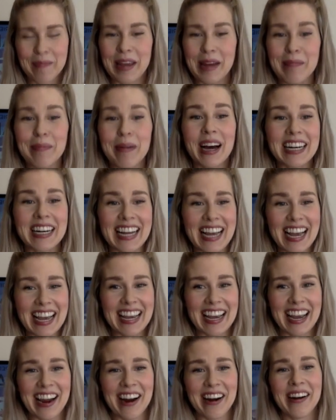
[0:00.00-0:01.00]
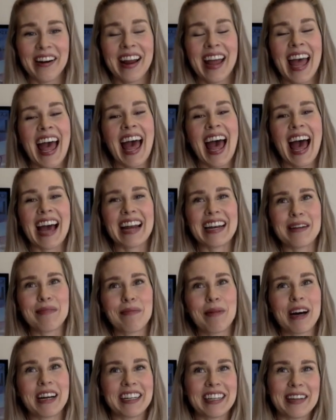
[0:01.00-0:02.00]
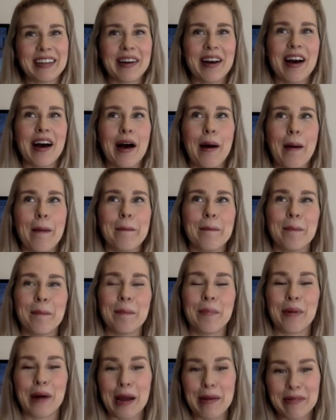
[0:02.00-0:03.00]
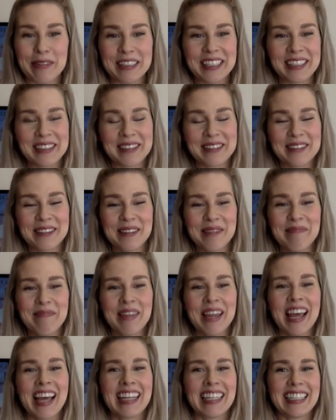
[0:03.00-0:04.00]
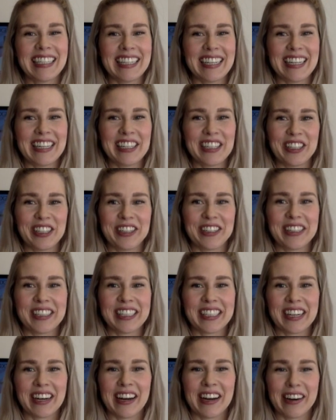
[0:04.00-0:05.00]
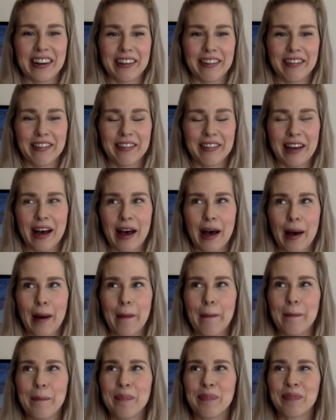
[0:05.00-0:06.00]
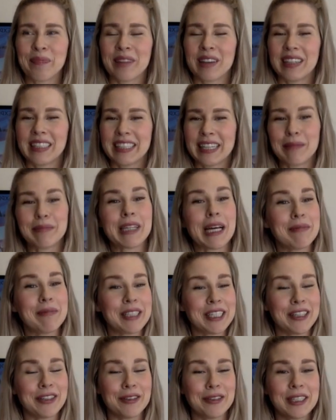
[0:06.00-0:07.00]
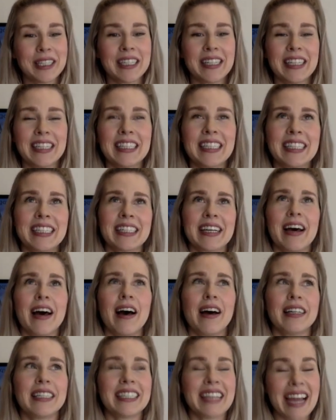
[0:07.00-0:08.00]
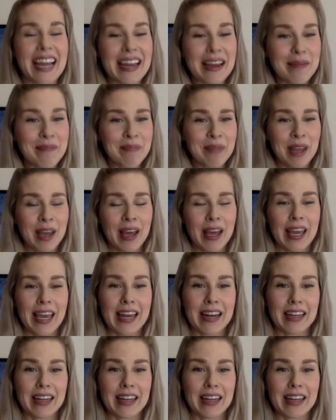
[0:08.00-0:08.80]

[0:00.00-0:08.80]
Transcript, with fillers: in my daycare and in my um, primary school, teachers kind of um, sometimes use this uh, saying in a